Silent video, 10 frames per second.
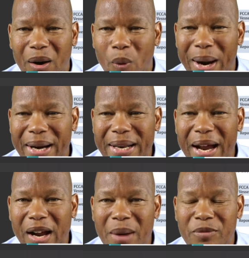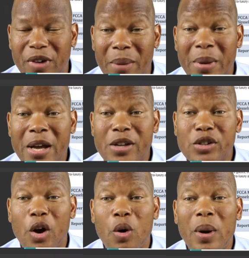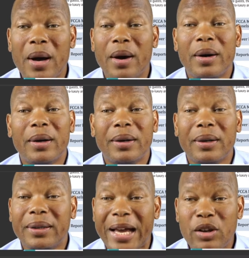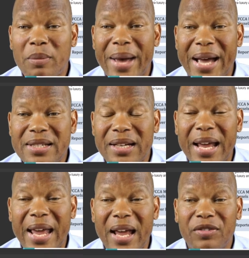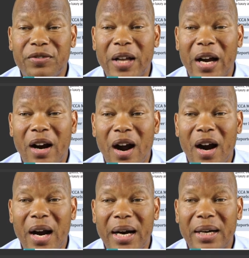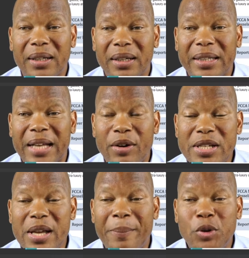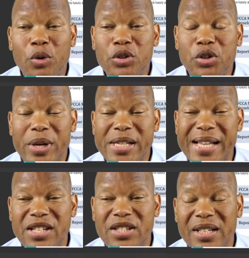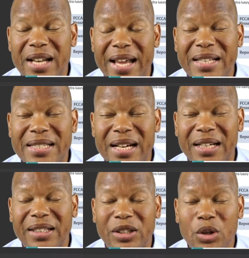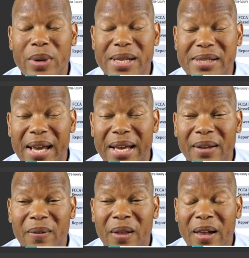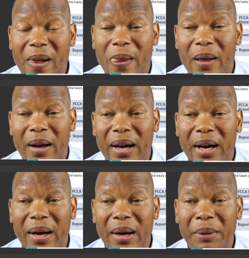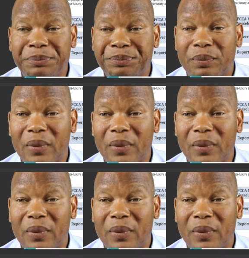where they come from. So can you imagine if there is a huge recession in the USA? The